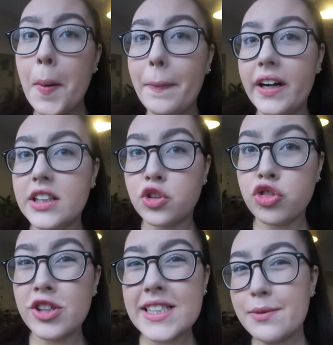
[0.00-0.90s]
But it's
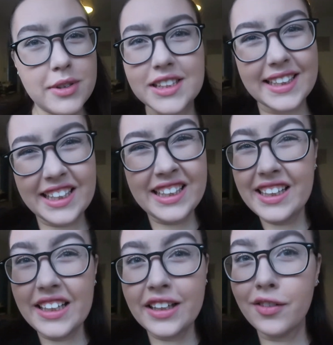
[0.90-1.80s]
Christmas
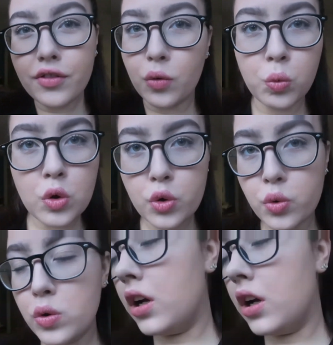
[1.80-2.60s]
Eve! Woo!